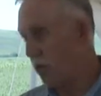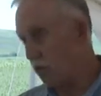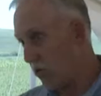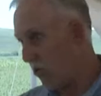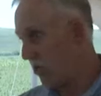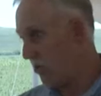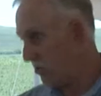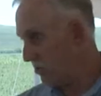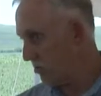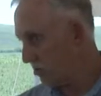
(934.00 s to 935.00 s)
or
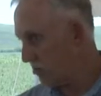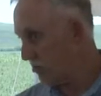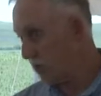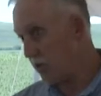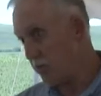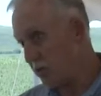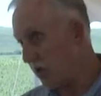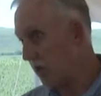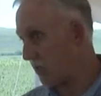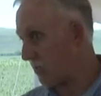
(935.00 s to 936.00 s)
might be
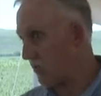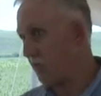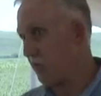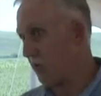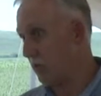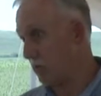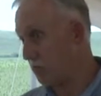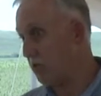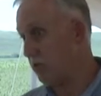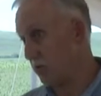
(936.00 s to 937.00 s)
docked like $1 a
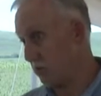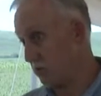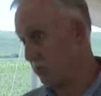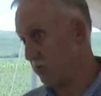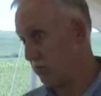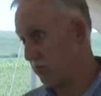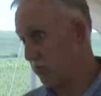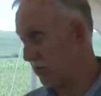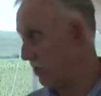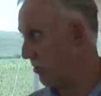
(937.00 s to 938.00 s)
bushel.
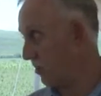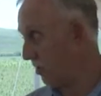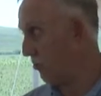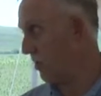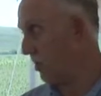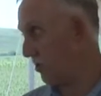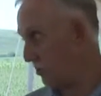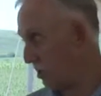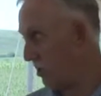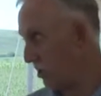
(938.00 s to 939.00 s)
So that can be a
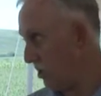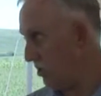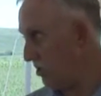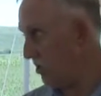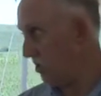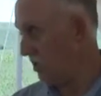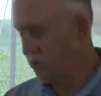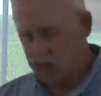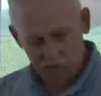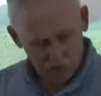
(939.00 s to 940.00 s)
big, big hit.
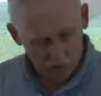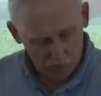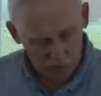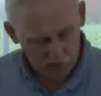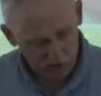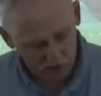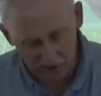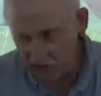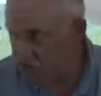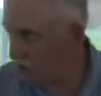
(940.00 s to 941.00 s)
So plant clean,